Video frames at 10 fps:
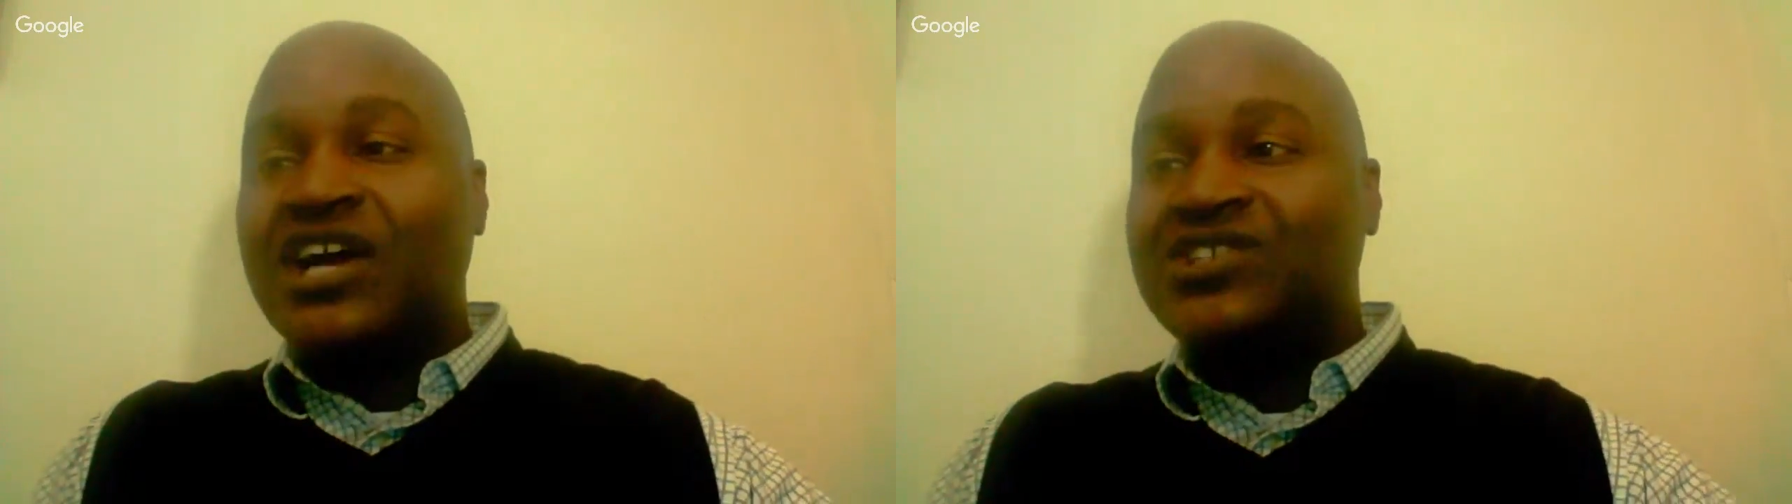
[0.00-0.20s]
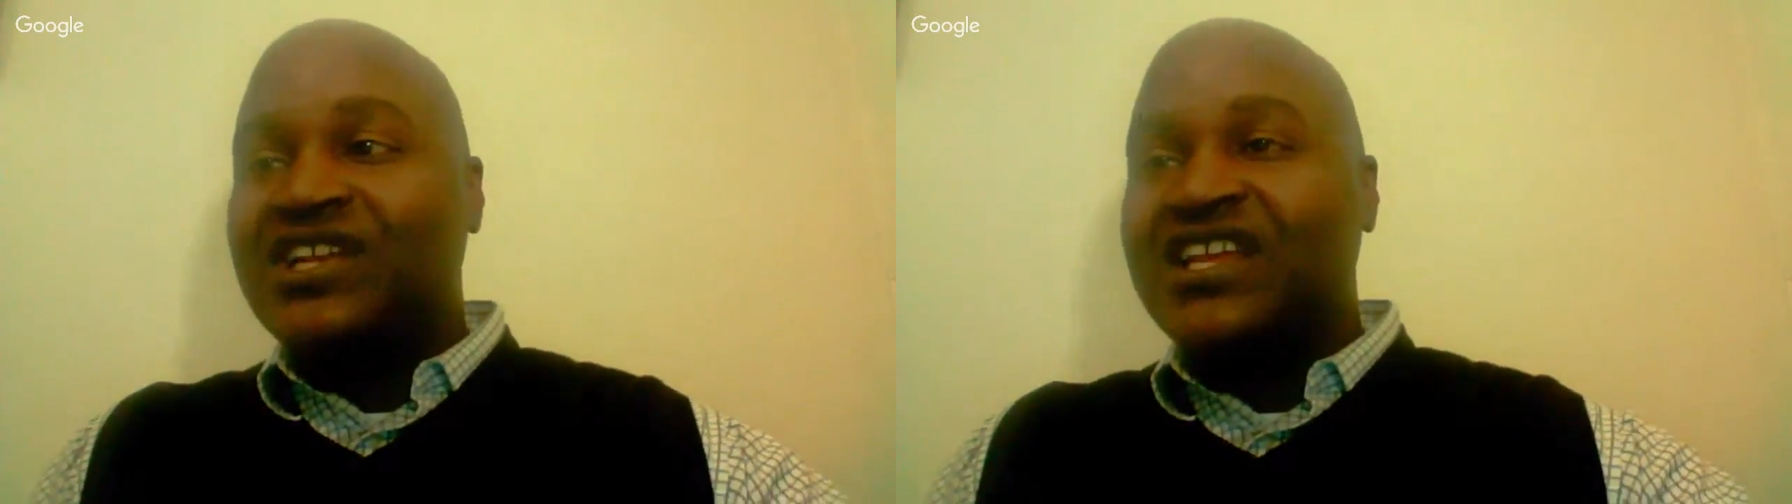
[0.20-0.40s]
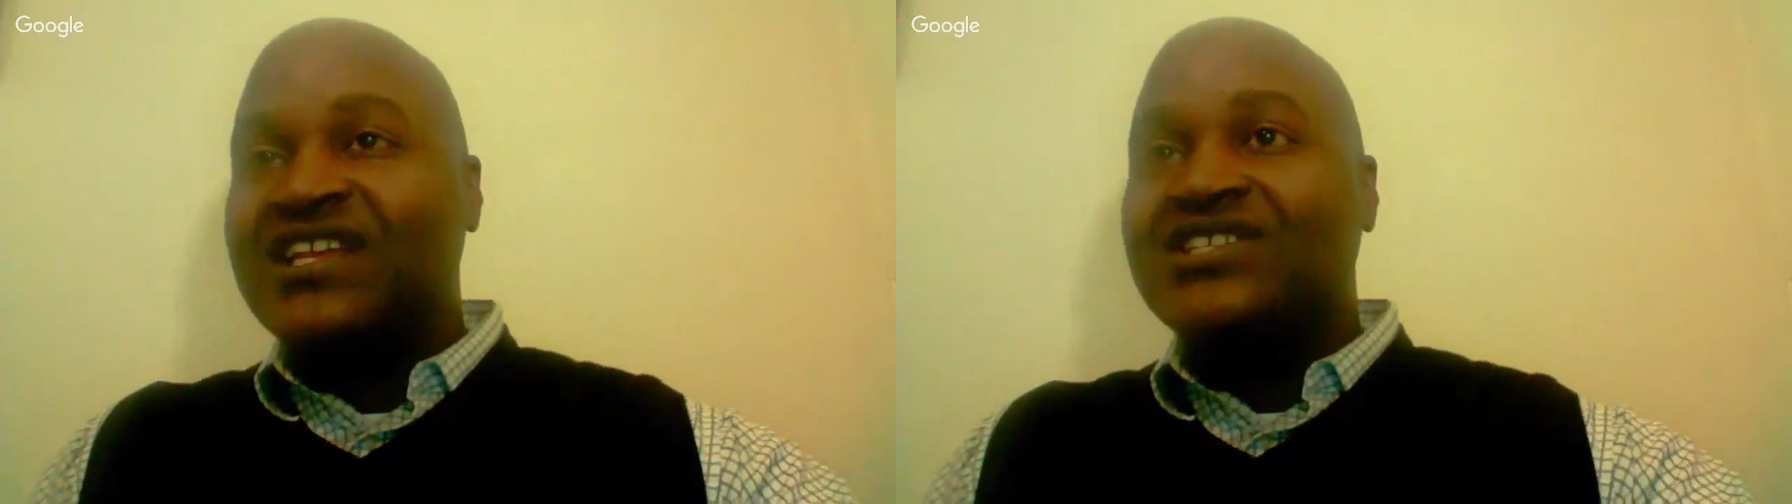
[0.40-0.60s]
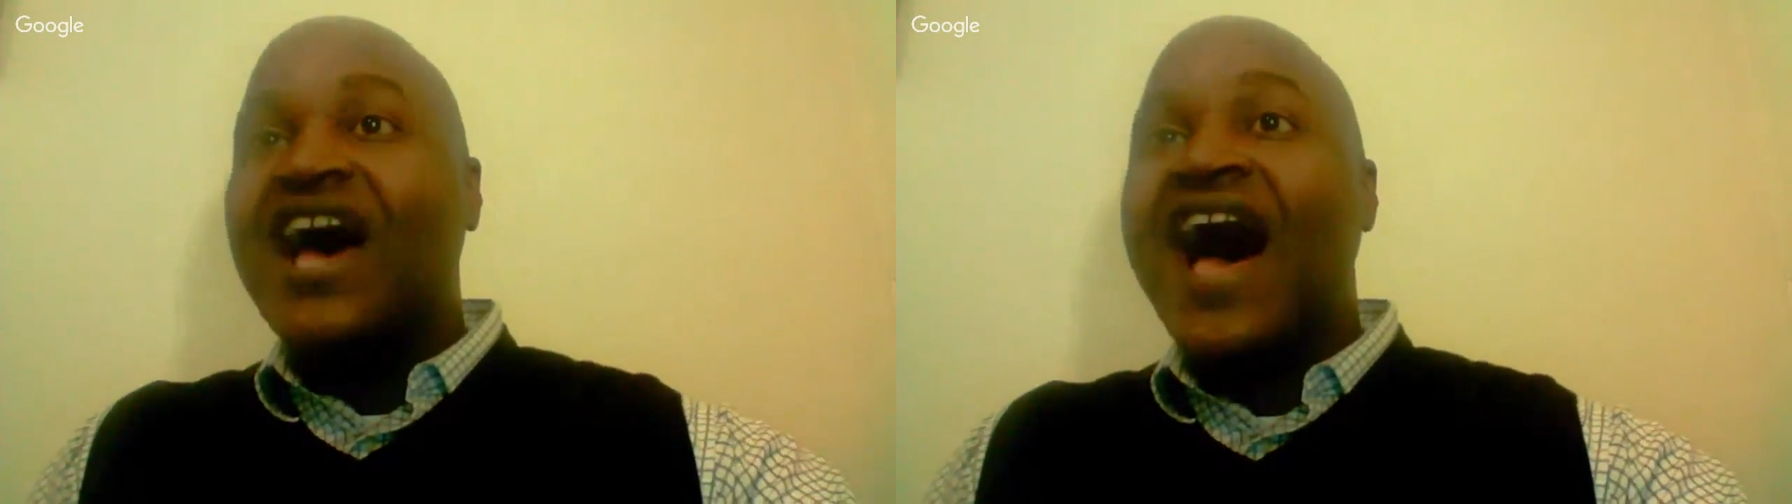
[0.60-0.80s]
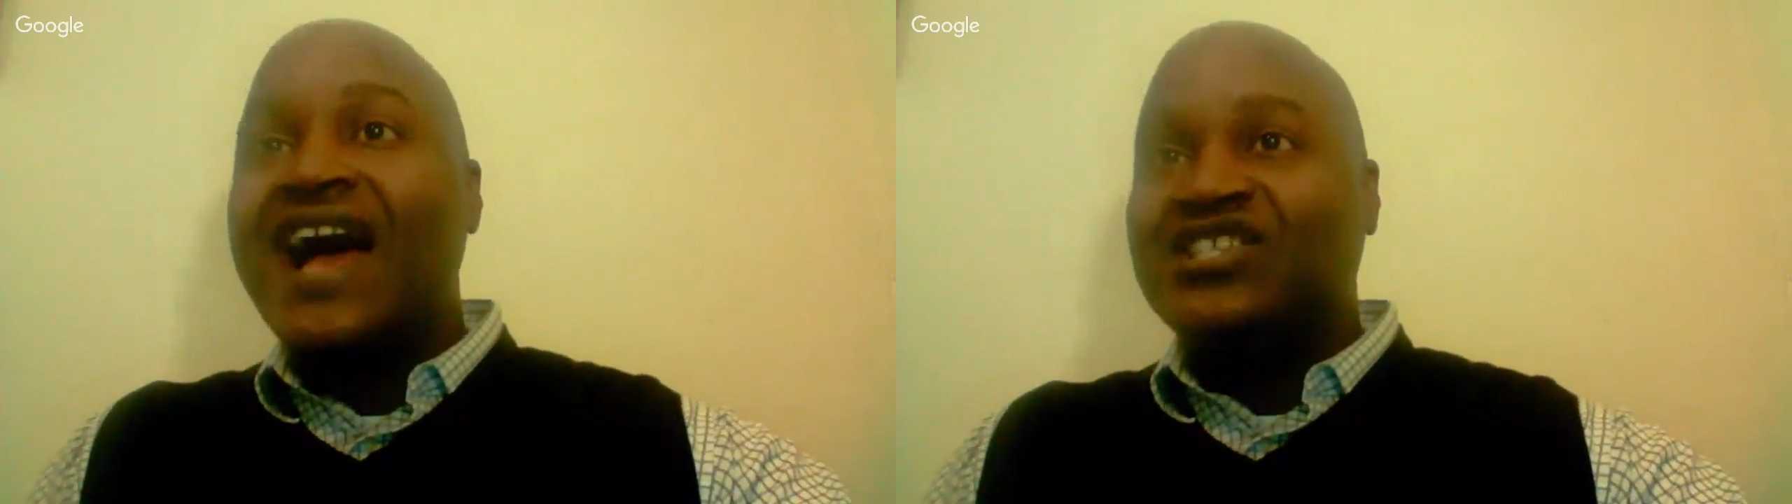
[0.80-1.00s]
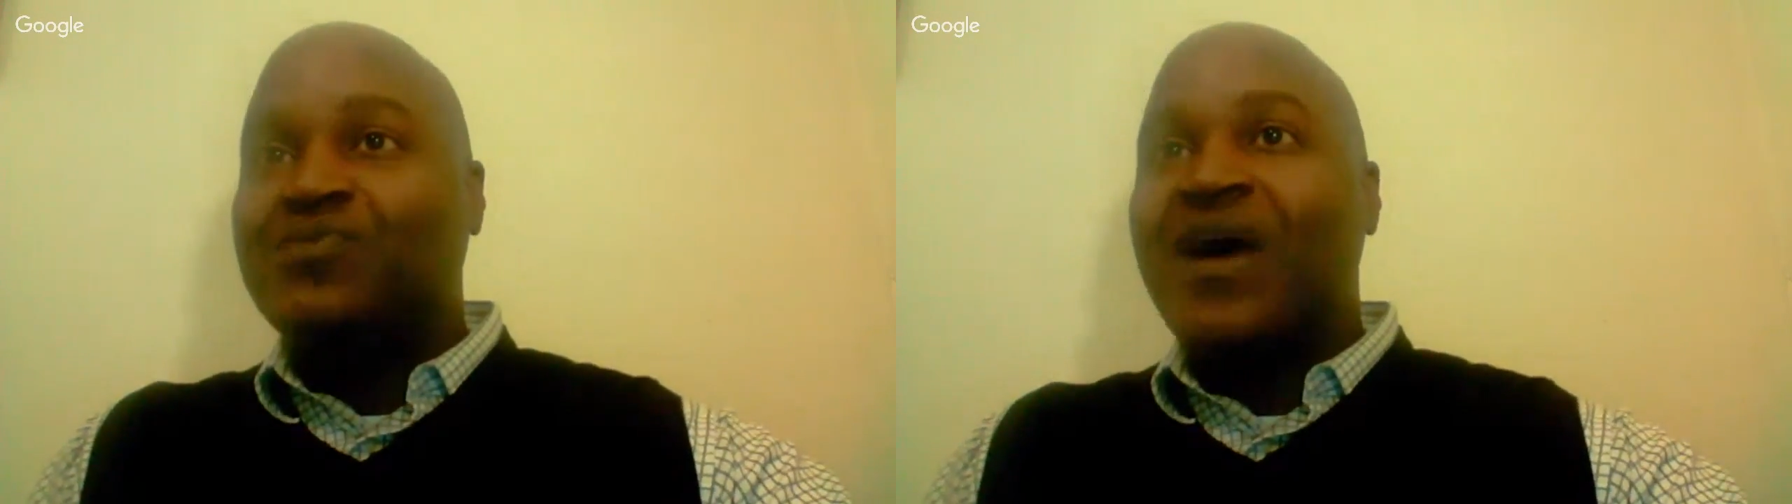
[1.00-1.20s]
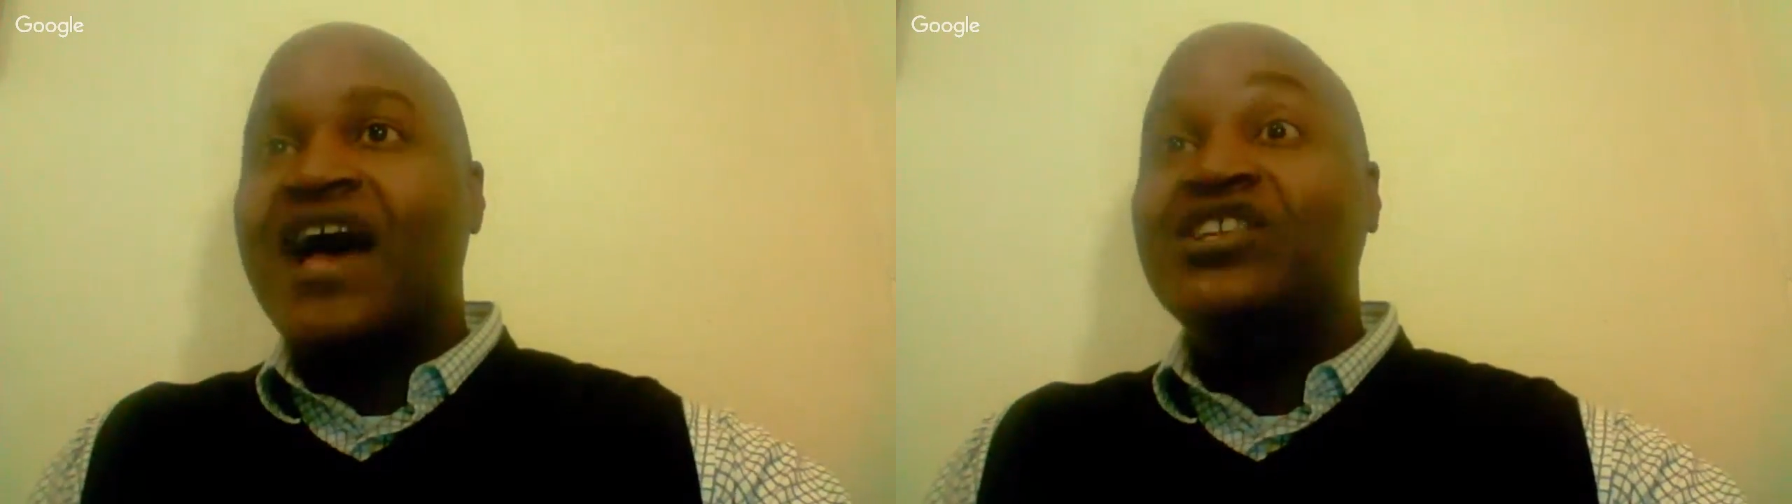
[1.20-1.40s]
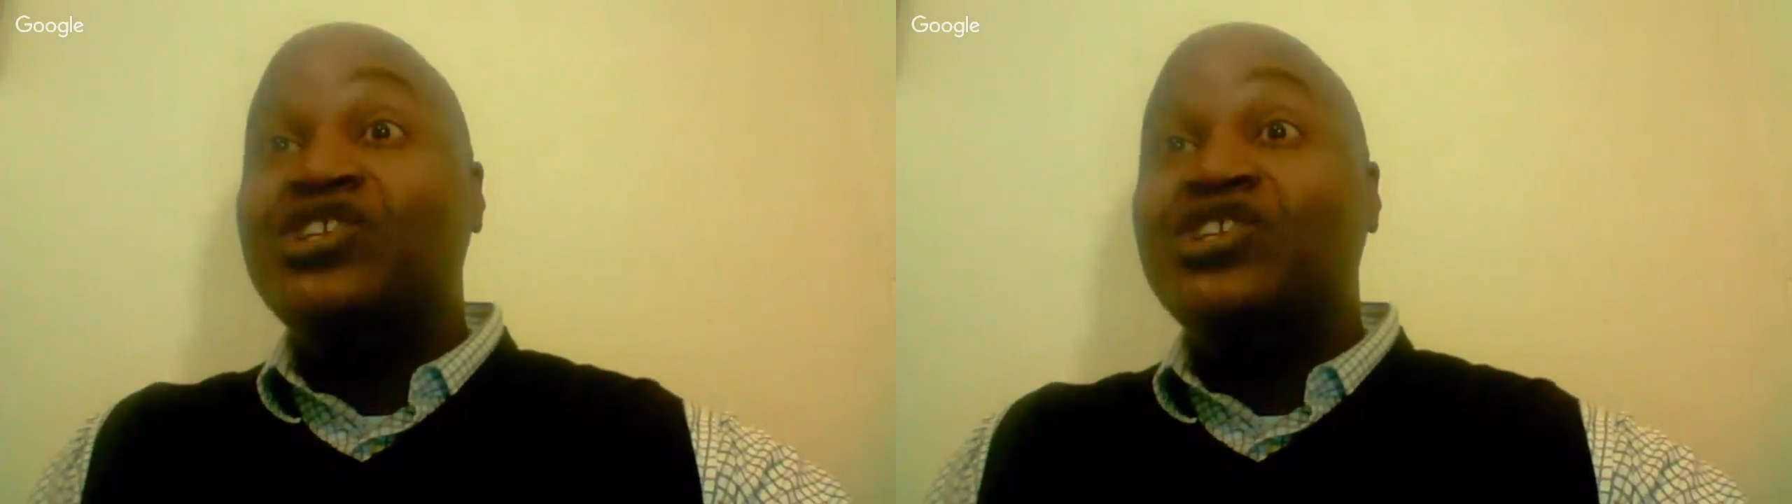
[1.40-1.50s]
and touch it in this hot